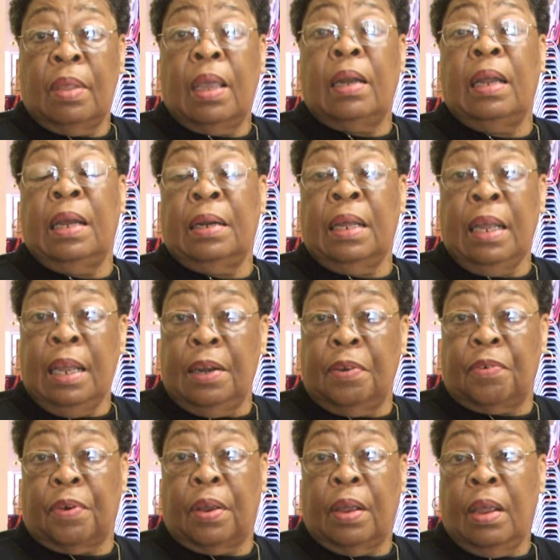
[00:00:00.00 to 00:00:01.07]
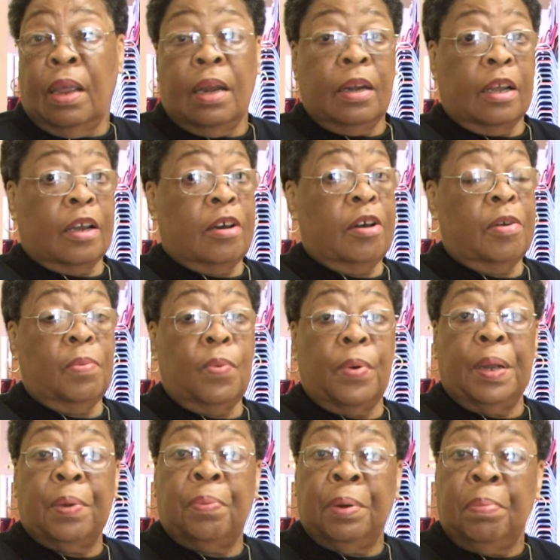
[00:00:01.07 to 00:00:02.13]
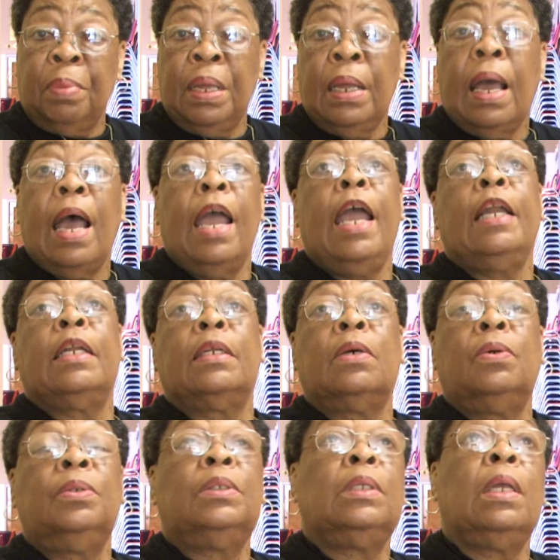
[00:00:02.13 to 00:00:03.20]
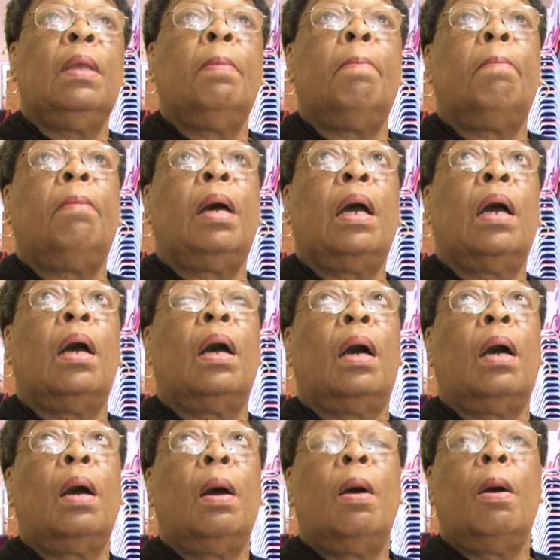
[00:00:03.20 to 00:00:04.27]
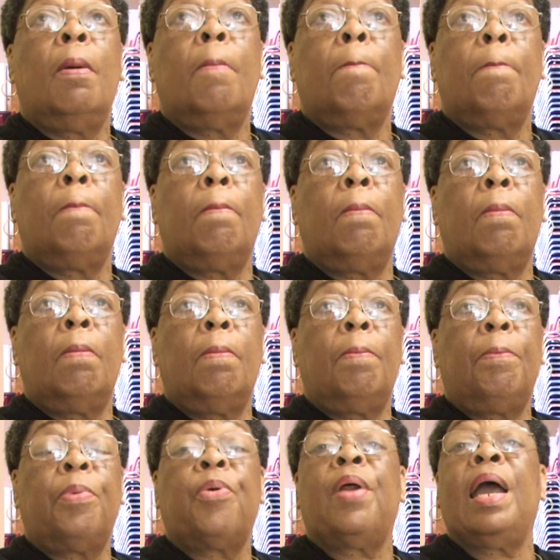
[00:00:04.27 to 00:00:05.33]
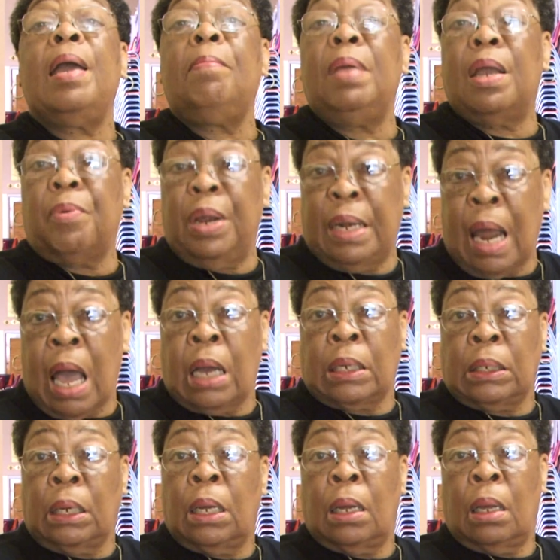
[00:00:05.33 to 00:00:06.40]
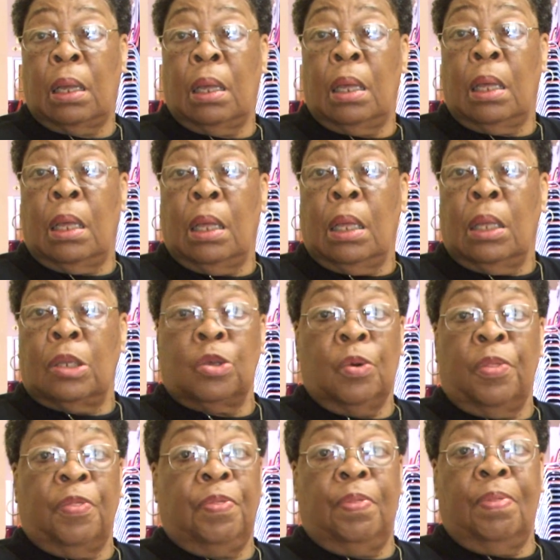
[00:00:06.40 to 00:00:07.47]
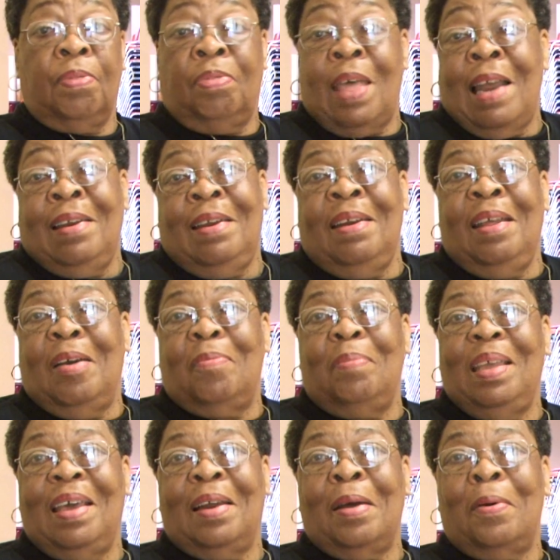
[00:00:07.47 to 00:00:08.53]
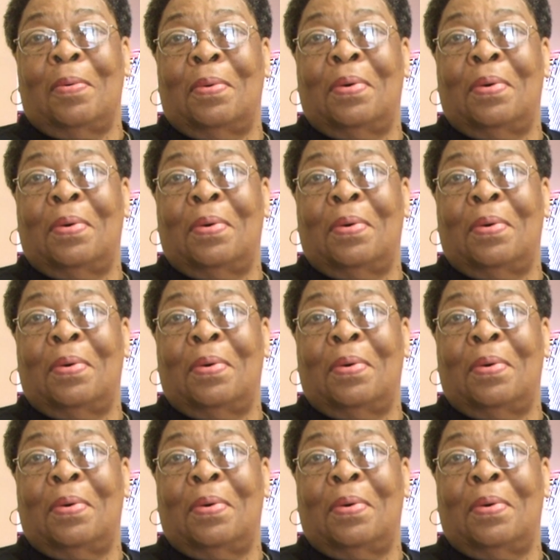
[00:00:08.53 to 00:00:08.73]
and had an injury. Couldn't work with me. I had to go see my primary doctor. So that didn't help me at all.